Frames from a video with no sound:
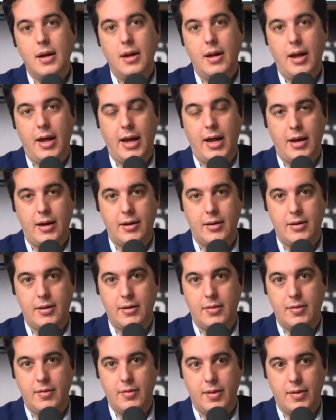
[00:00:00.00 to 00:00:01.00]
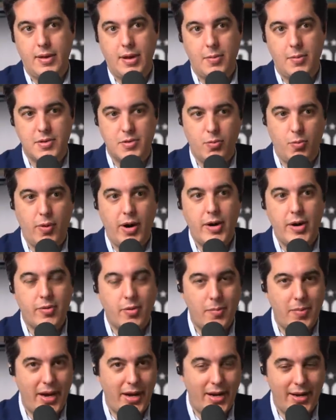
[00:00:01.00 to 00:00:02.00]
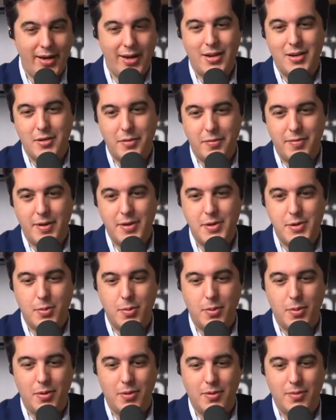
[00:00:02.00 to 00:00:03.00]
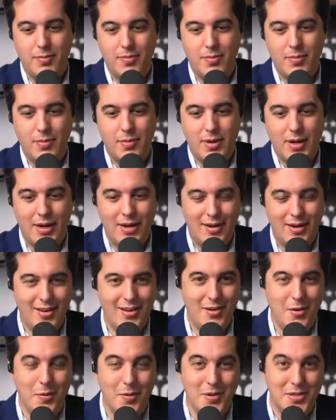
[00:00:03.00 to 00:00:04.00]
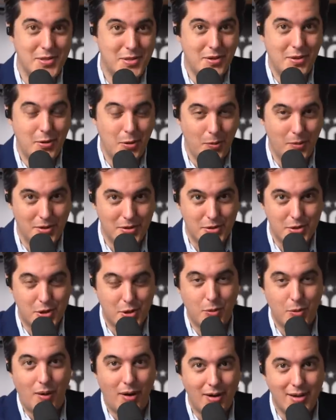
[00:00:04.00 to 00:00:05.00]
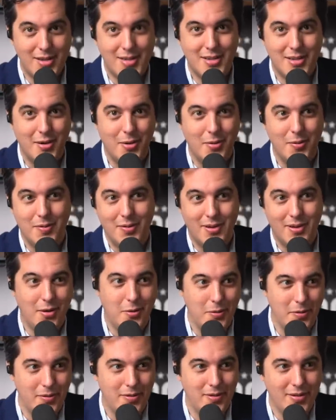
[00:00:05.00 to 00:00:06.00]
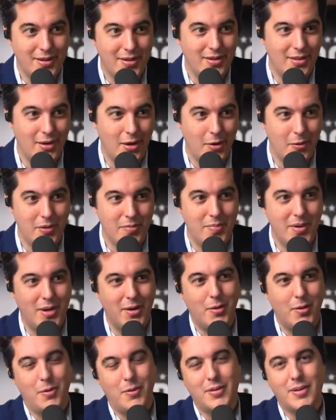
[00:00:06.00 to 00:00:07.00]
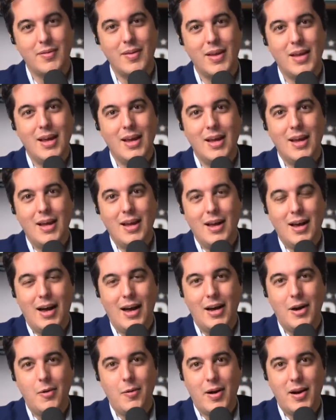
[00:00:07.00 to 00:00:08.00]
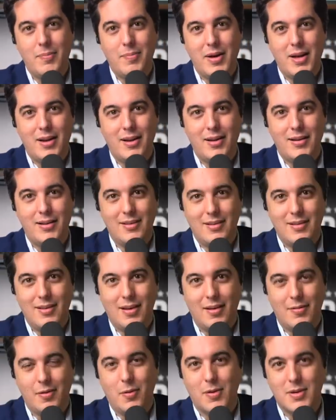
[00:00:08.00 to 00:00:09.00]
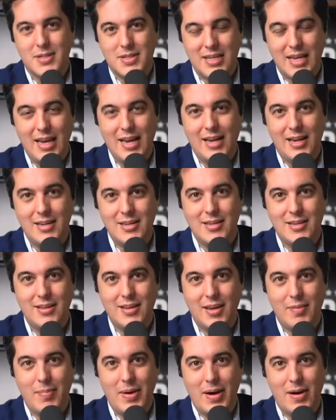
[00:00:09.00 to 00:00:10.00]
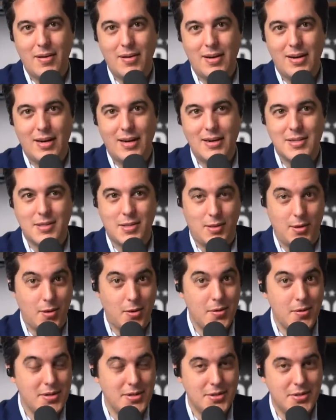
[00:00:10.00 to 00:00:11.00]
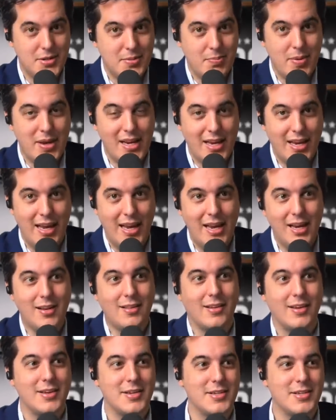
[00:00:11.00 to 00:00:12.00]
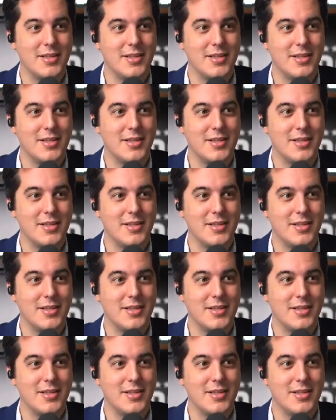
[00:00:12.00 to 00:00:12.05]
And there was one remaining individual who was Squanto, lo and behold, who had been, of course, taken to the Americas, learned to speak English.